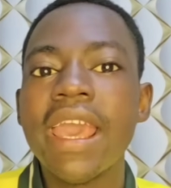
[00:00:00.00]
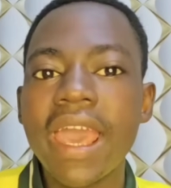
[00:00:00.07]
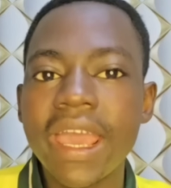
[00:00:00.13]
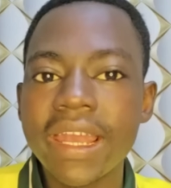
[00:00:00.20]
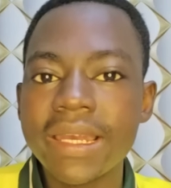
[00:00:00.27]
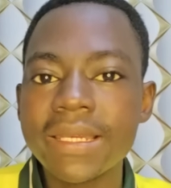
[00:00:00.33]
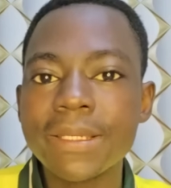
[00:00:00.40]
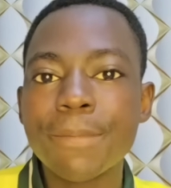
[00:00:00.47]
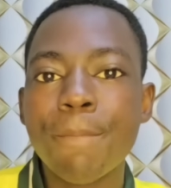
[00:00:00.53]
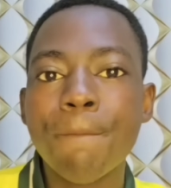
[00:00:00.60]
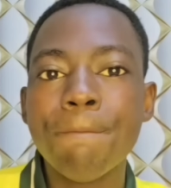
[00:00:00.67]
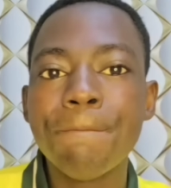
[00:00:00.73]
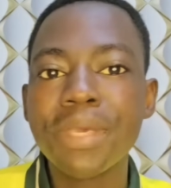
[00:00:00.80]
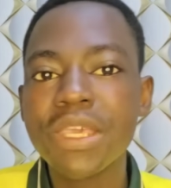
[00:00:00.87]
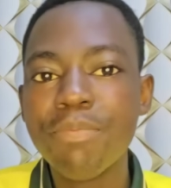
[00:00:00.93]
and
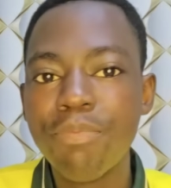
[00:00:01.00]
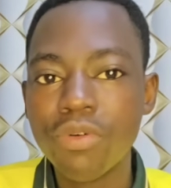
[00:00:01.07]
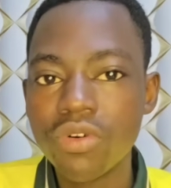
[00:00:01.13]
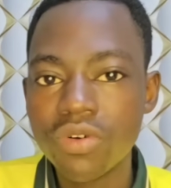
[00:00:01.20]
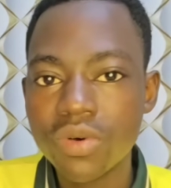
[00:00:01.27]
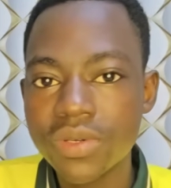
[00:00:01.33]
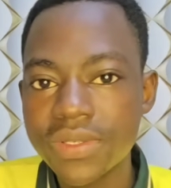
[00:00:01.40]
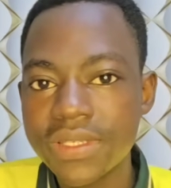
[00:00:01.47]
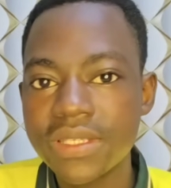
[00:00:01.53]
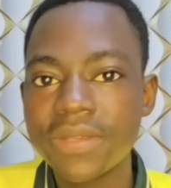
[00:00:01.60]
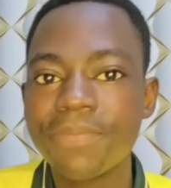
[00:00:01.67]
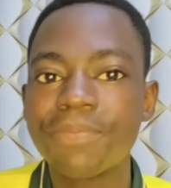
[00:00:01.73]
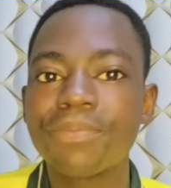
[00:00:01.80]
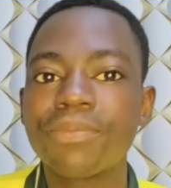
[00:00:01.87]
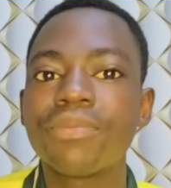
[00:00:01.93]

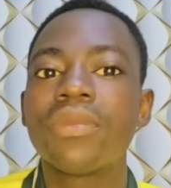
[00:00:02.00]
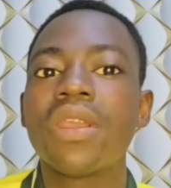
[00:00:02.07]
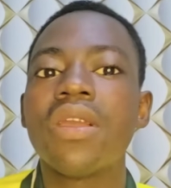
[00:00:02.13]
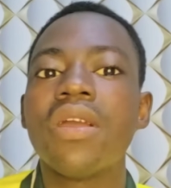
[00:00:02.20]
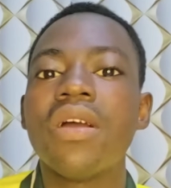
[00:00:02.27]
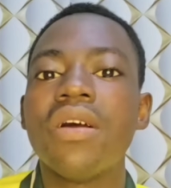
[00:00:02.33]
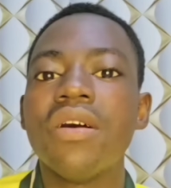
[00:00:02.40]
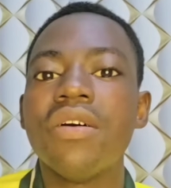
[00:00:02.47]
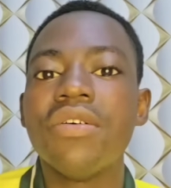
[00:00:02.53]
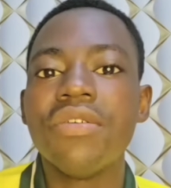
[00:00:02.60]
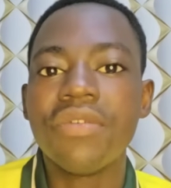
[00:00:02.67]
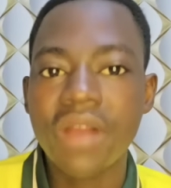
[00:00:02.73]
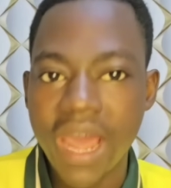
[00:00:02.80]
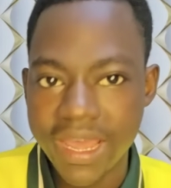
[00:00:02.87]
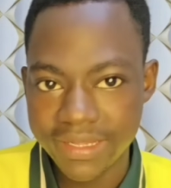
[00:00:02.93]
People's
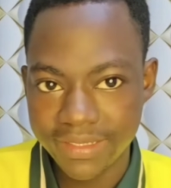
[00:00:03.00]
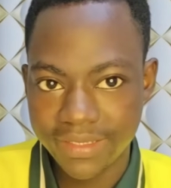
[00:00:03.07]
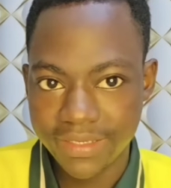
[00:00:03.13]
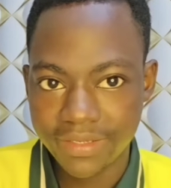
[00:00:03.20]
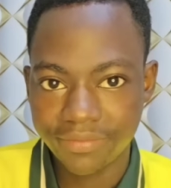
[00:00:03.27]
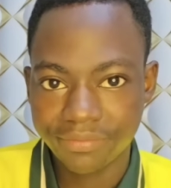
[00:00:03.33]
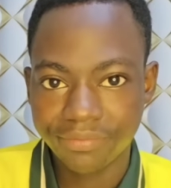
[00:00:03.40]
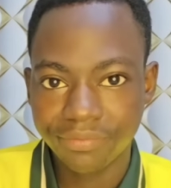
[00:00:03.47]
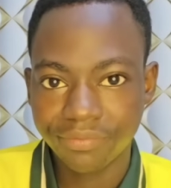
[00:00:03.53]
Rights.